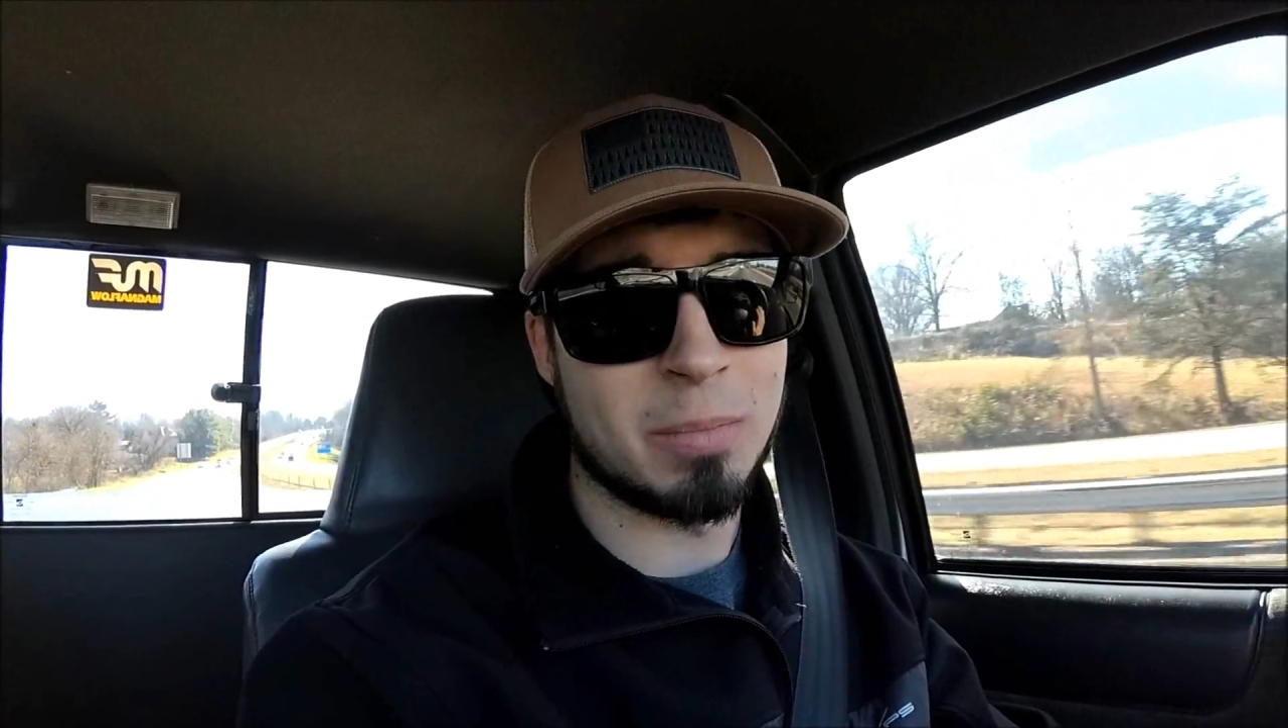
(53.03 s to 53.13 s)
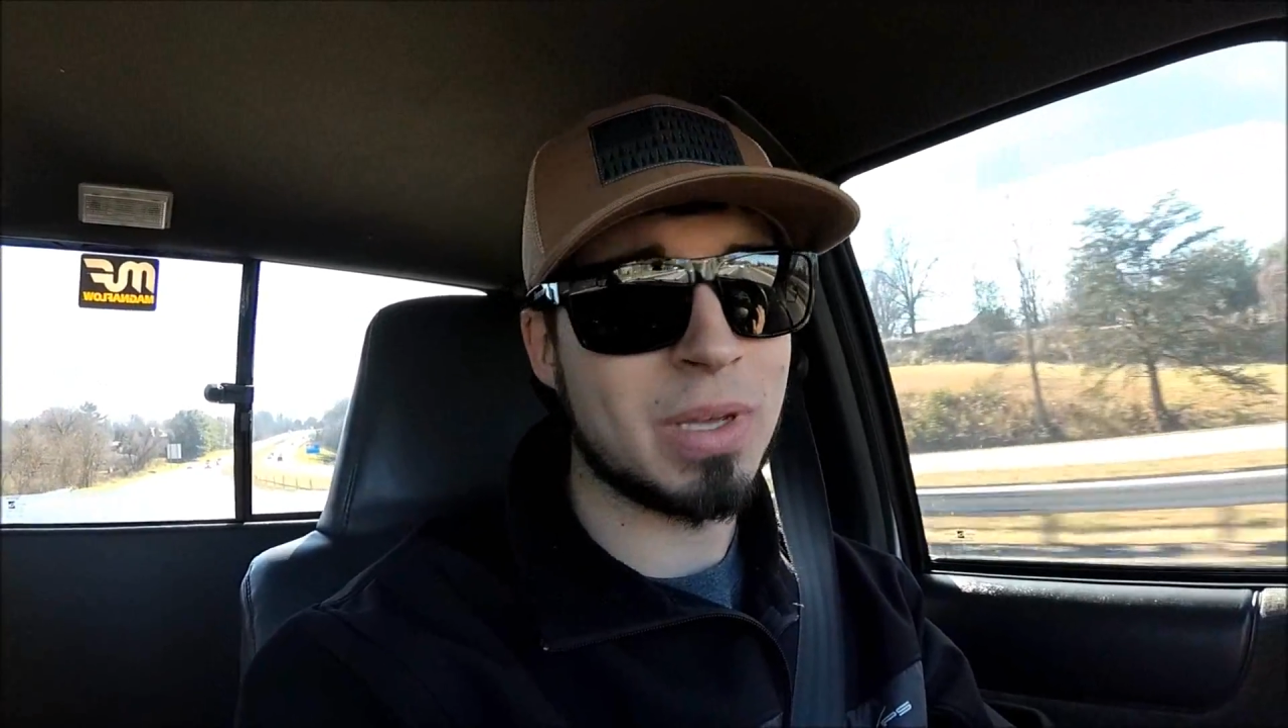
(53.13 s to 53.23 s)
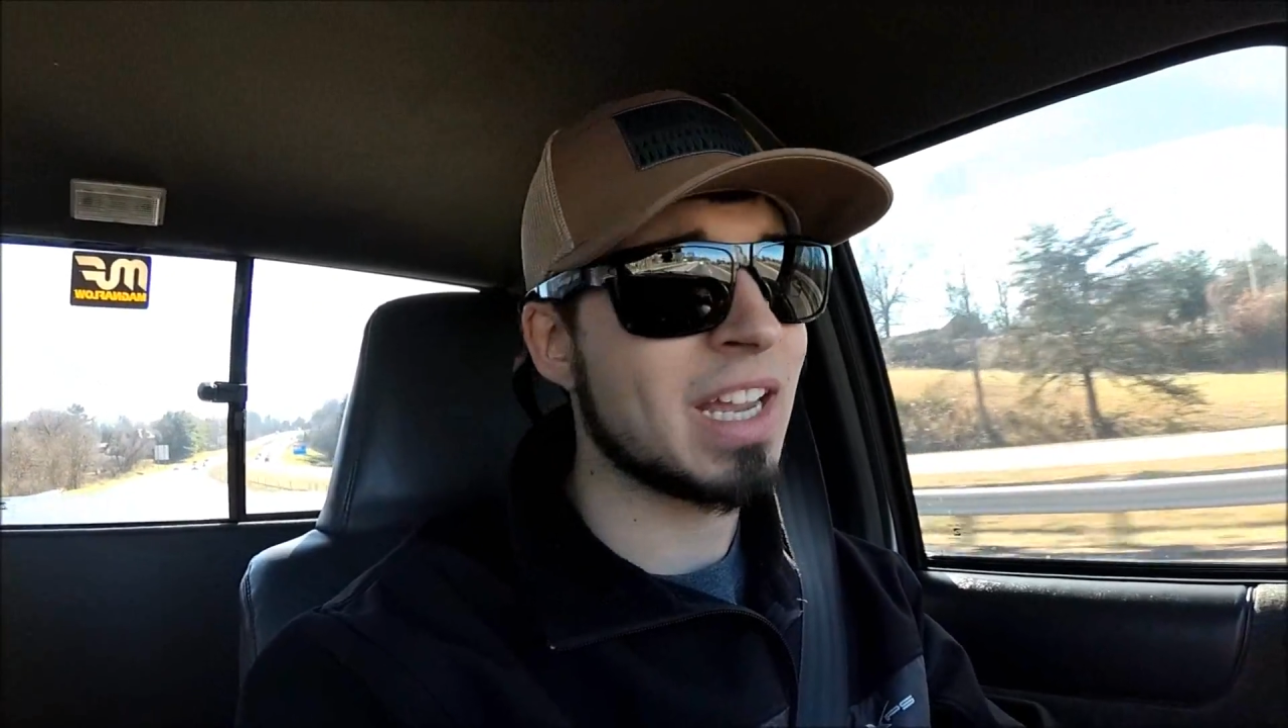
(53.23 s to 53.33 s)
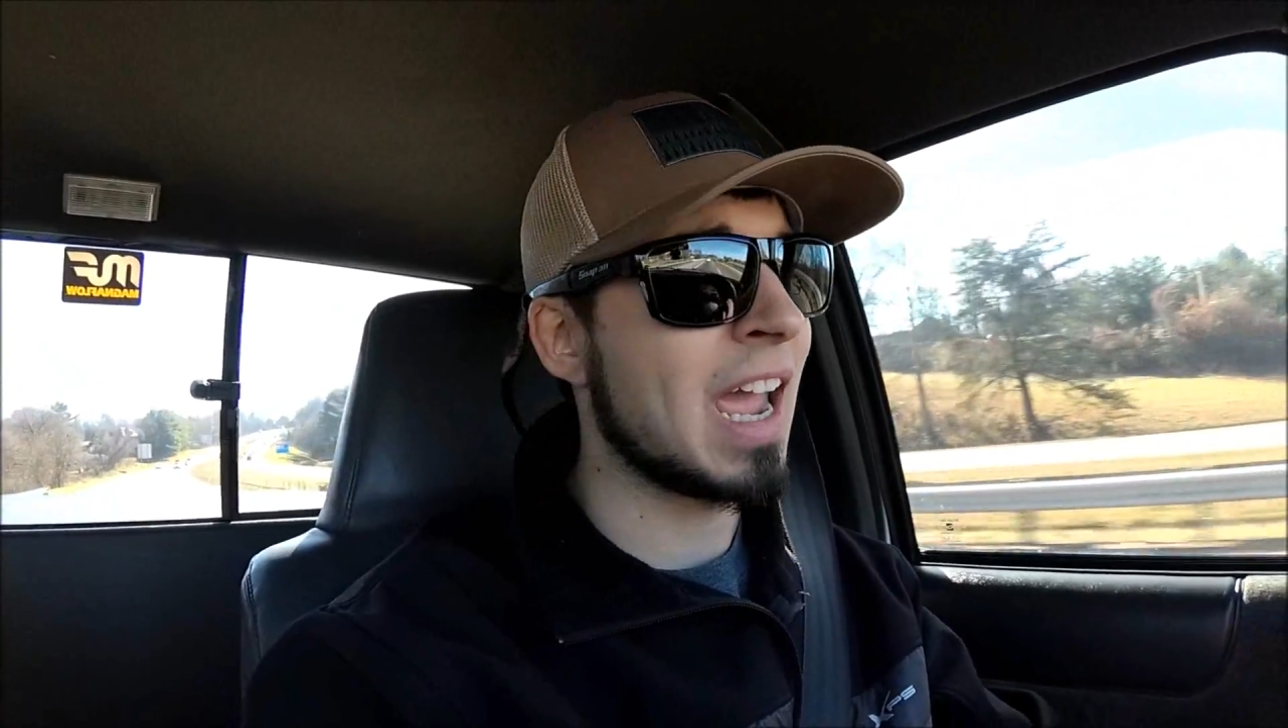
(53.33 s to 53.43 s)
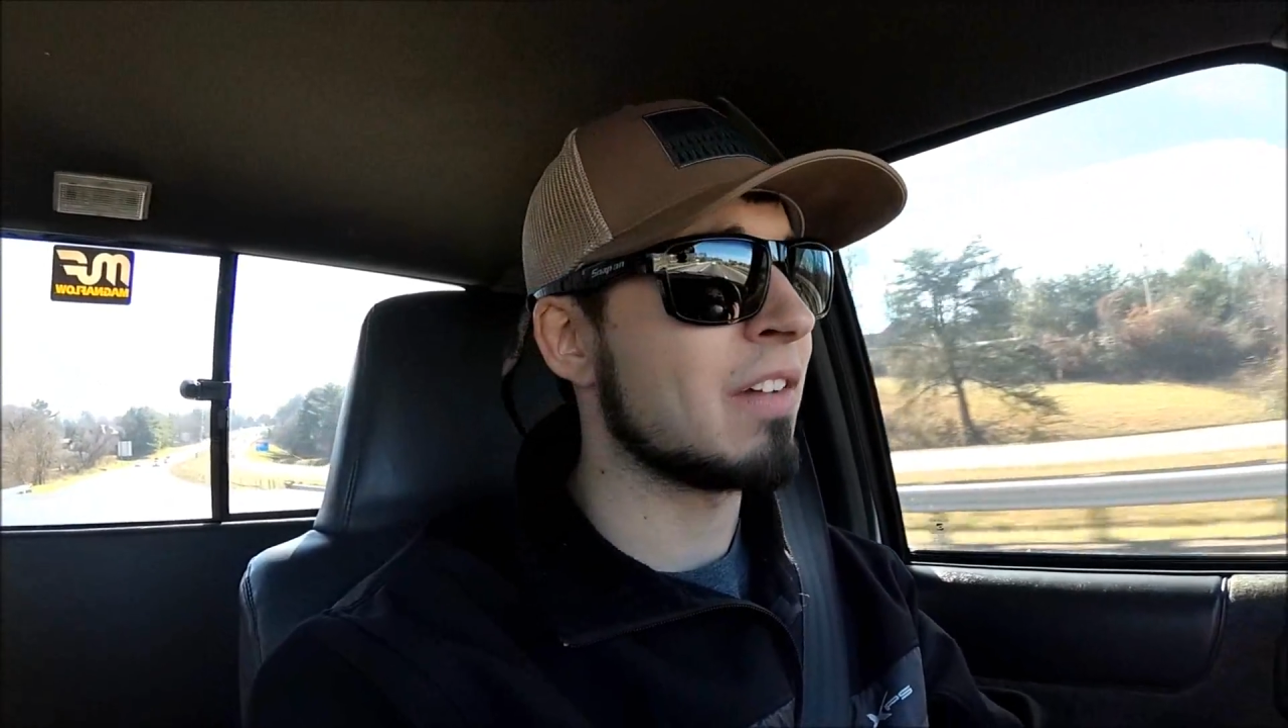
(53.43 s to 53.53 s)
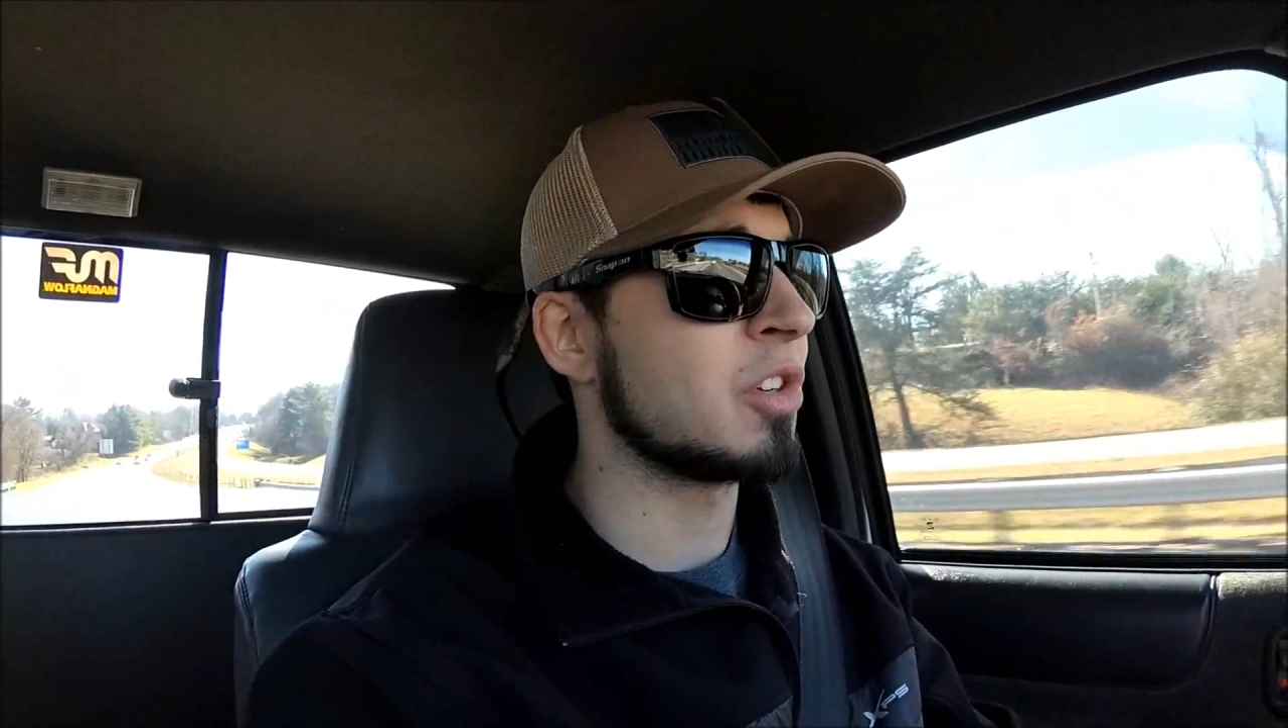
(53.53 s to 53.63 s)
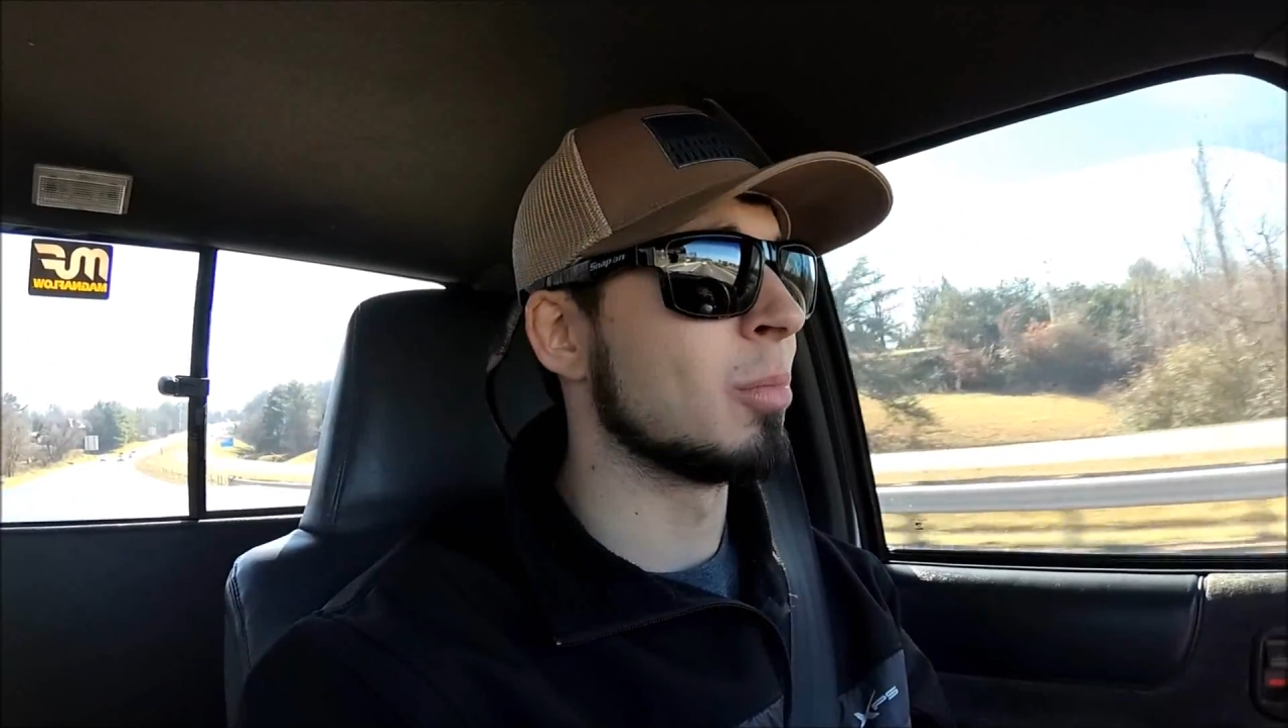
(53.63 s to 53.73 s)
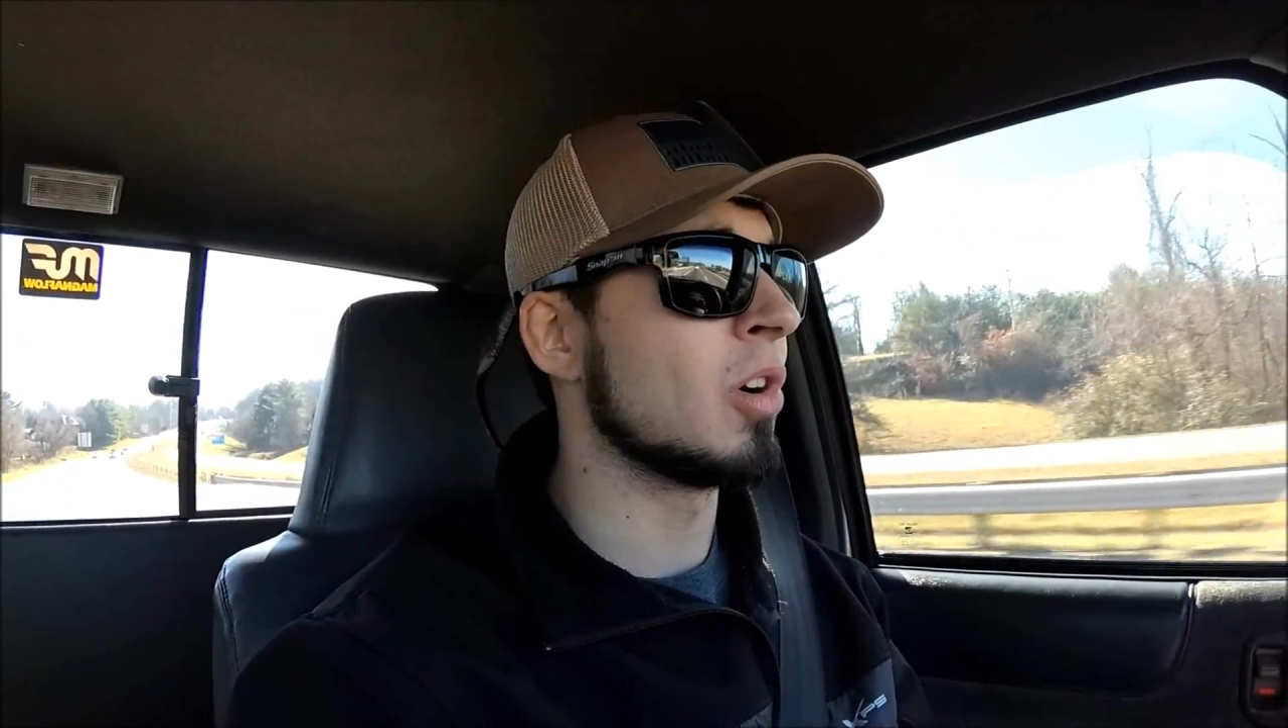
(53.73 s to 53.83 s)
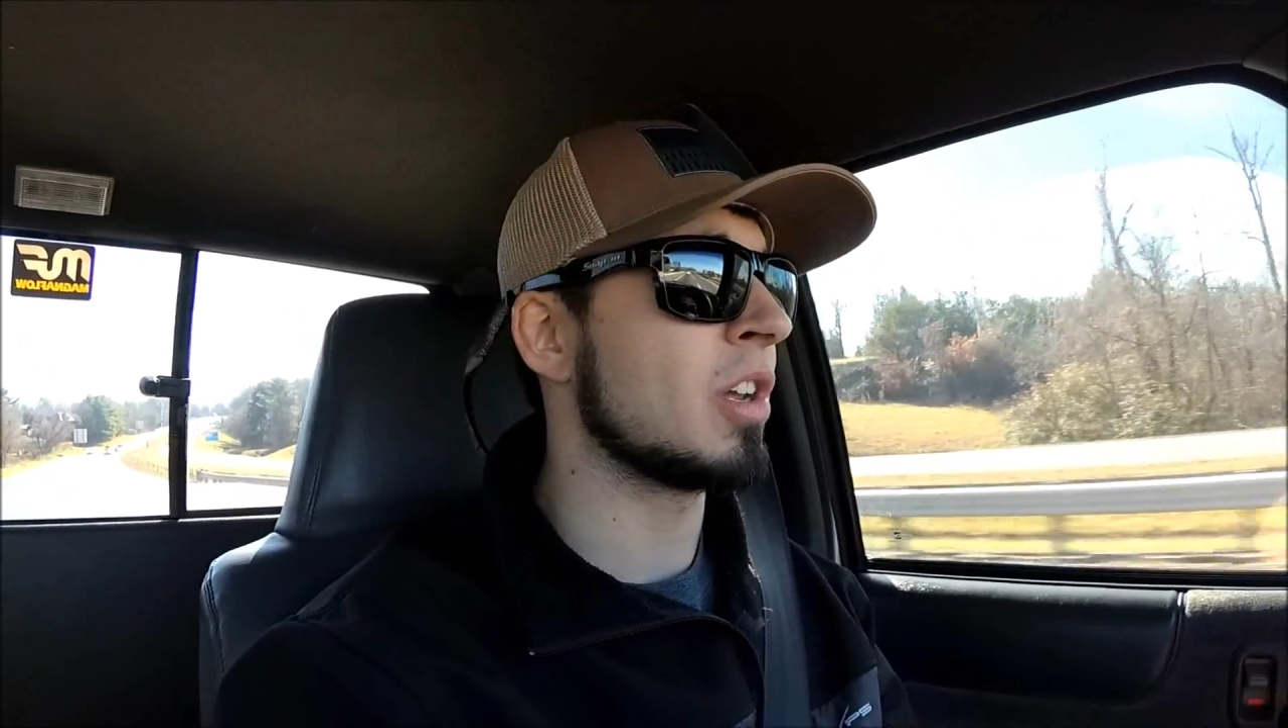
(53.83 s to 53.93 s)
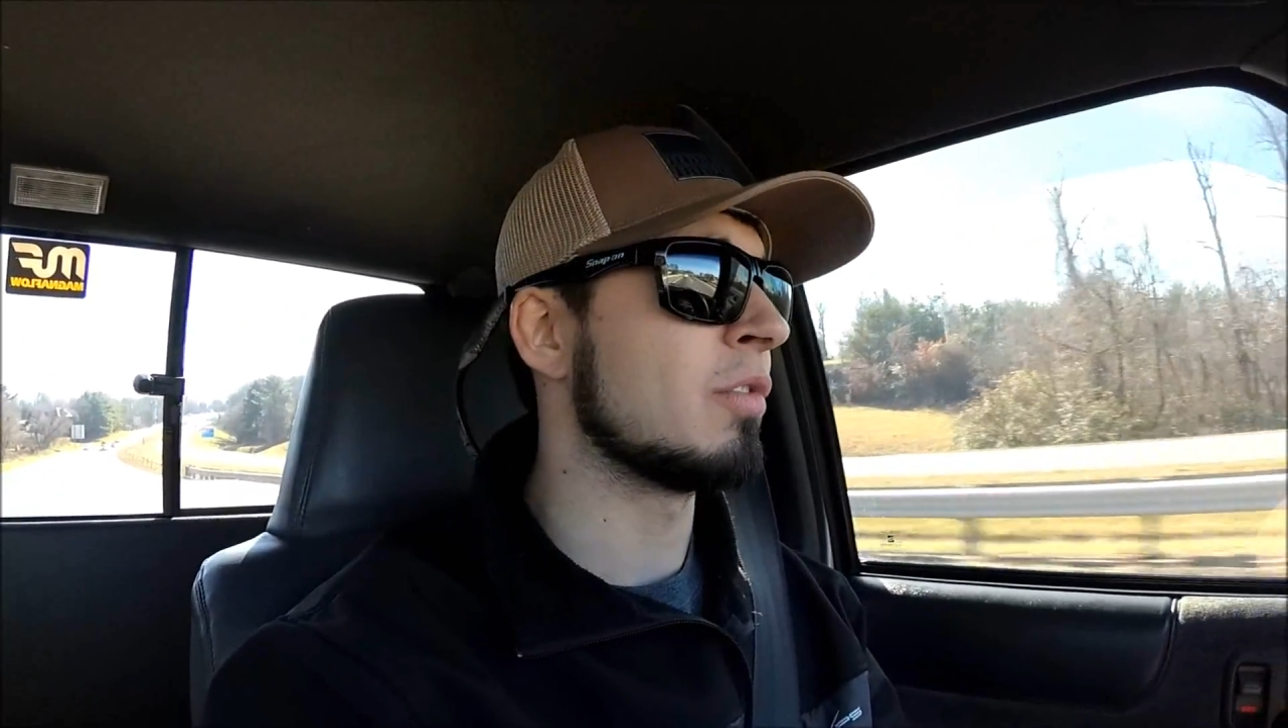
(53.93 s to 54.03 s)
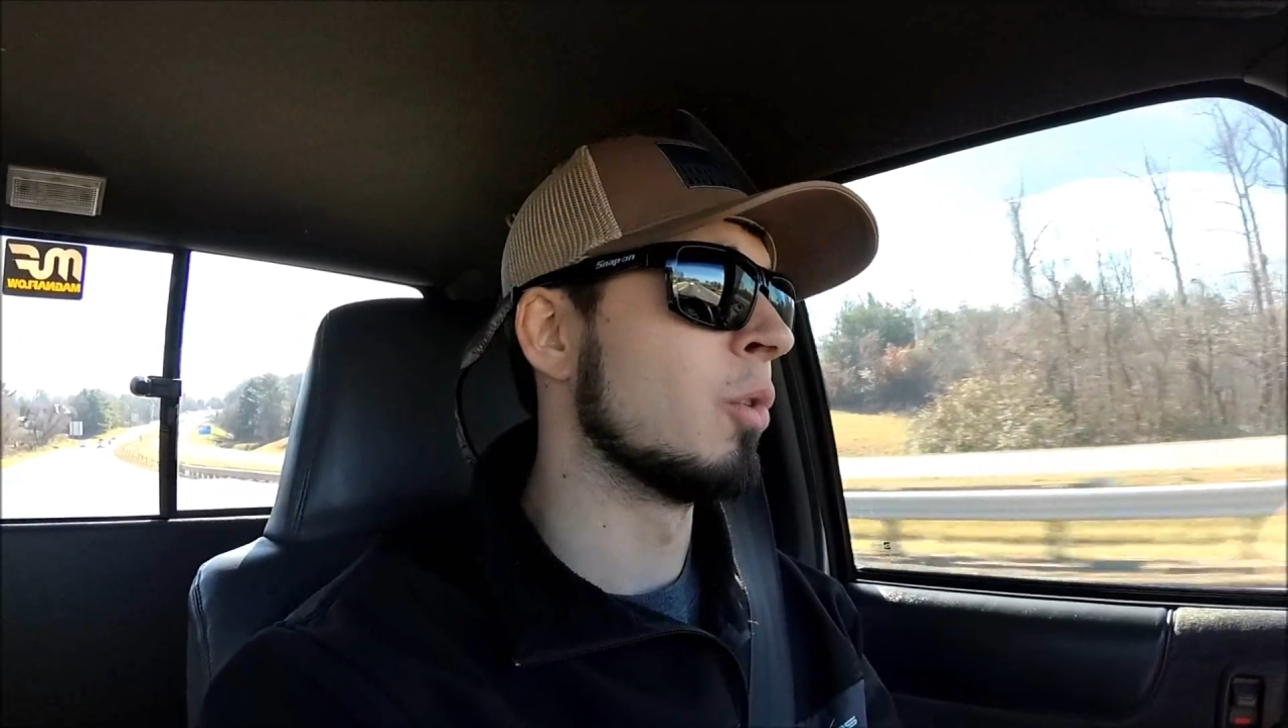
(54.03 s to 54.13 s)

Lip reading: a big aftermarket